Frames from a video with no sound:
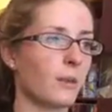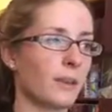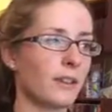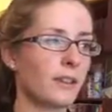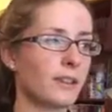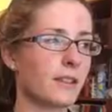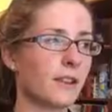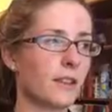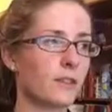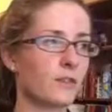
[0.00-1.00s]
I think in the
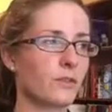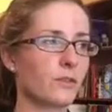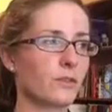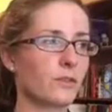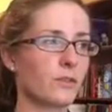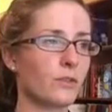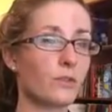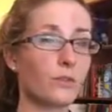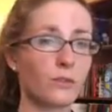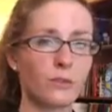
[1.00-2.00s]
next
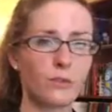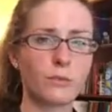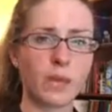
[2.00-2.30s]
2 or 3